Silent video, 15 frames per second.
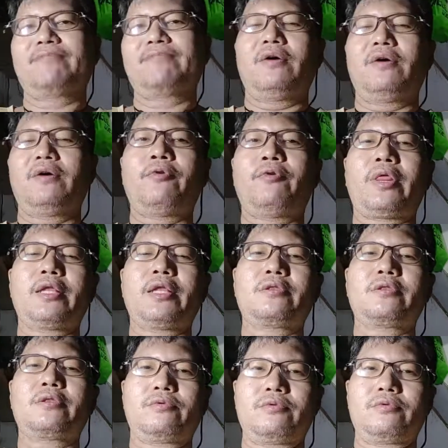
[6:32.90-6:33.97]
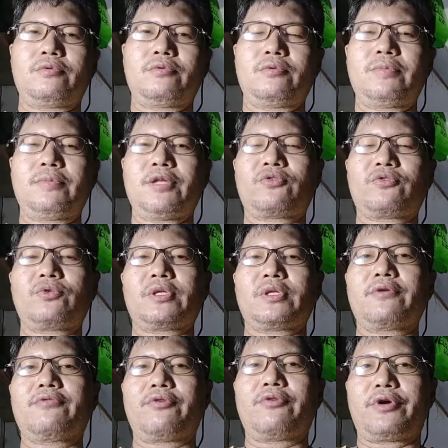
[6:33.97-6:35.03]
for it to be suited
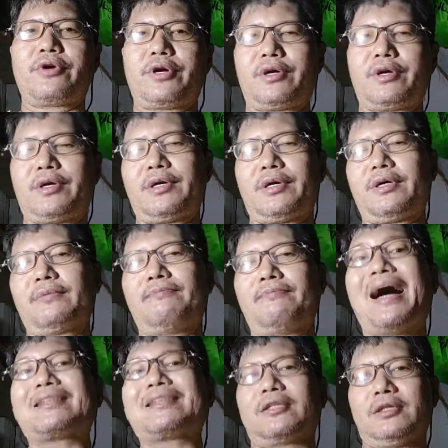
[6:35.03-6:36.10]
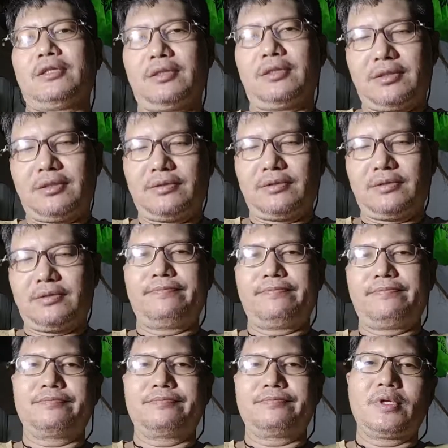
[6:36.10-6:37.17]
for battle.
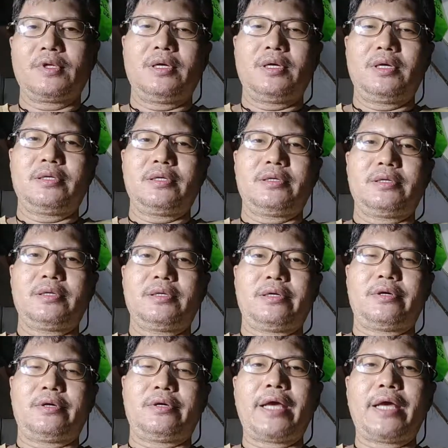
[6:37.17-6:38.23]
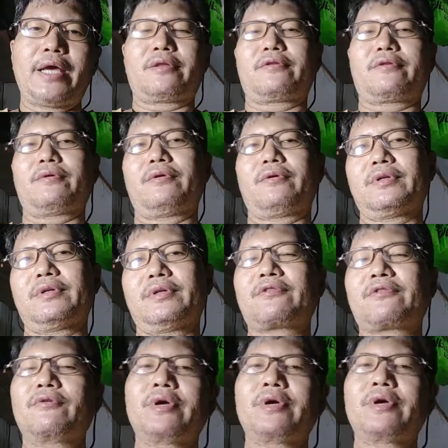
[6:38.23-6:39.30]
Alright, so that's
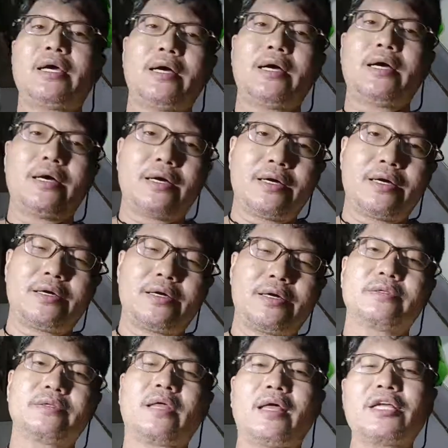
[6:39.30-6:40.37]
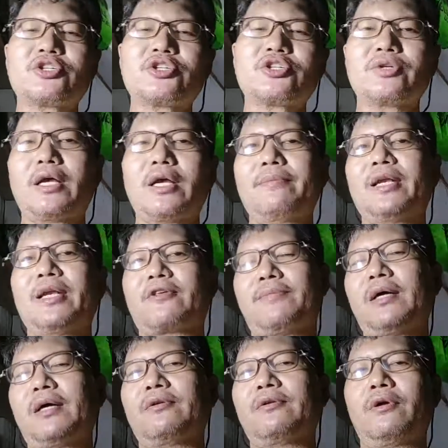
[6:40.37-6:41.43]
already a traditional minasbad,
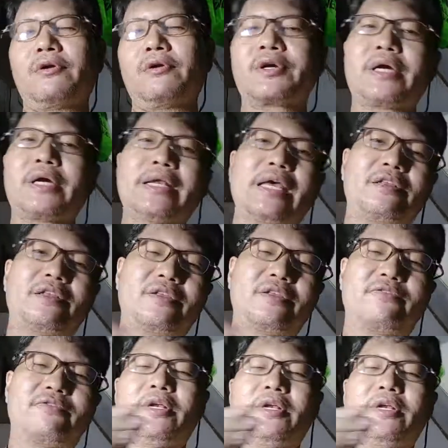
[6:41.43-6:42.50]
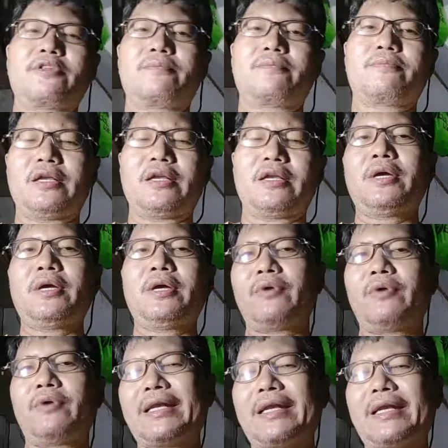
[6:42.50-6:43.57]
no longer a native minasbad. And by the way, a
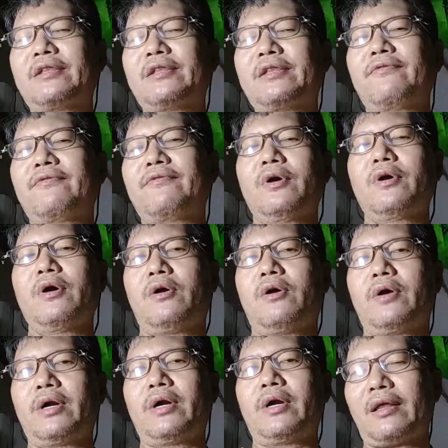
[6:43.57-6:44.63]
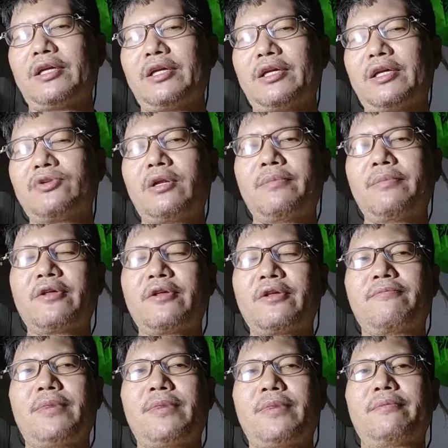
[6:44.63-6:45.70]
native or a traditional
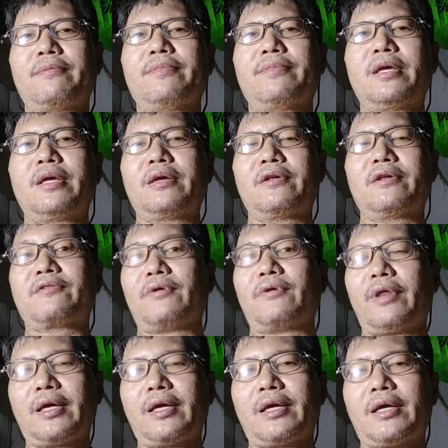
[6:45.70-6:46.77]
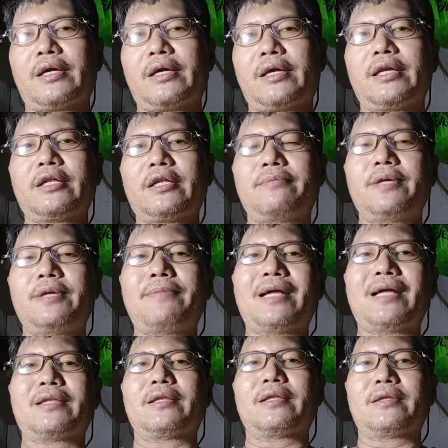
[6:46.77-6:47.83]
minasbad being historical cannot be
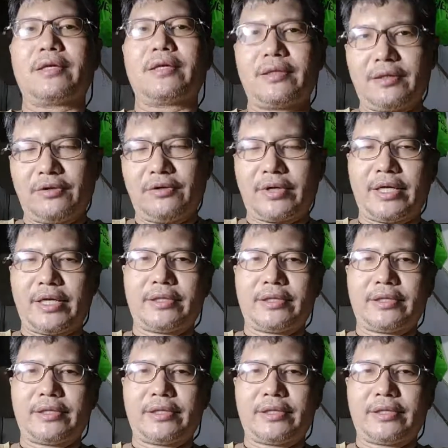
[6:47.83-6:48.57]
patented. You cannot